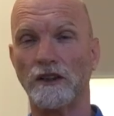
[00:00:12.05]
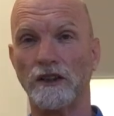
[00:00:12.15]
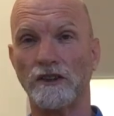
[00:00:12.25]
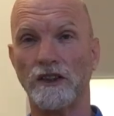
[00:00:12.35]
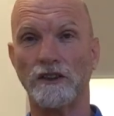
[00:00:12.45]

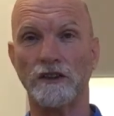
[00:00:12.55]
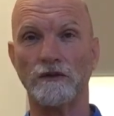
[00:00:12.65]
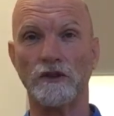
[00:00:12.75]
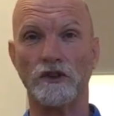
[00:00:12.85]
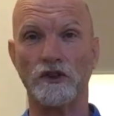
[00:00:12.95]

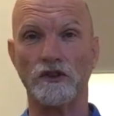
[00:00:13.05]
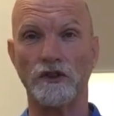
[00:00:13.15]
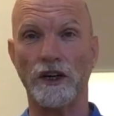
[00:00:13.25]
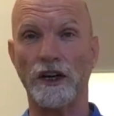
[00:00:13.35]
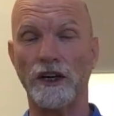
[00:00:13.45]
excessive
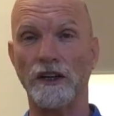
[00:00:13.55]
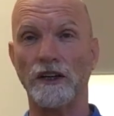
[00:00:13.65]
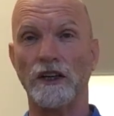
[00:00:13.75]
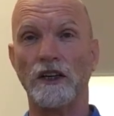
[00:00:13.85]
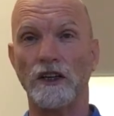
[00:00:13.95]
strain
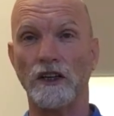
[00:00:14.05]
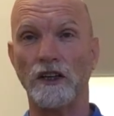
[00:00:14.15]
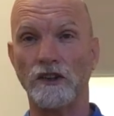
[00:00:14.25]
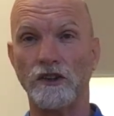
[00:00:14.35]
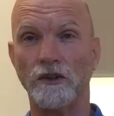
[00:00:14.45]

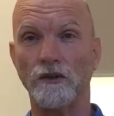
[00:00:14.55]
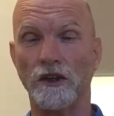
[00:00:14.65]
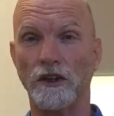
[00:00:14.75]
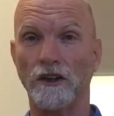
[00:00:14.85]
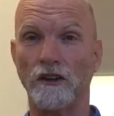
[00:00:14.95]
to the
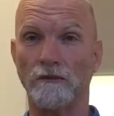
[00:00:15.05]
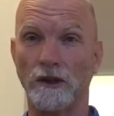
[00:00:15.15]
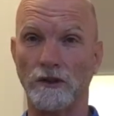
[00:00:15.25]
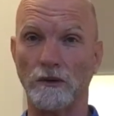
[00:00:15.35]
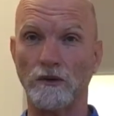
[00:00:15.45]
calf
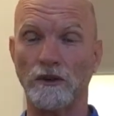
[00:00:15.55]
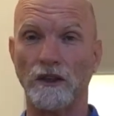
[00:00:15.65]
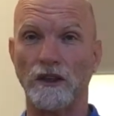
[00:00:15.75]
muscles.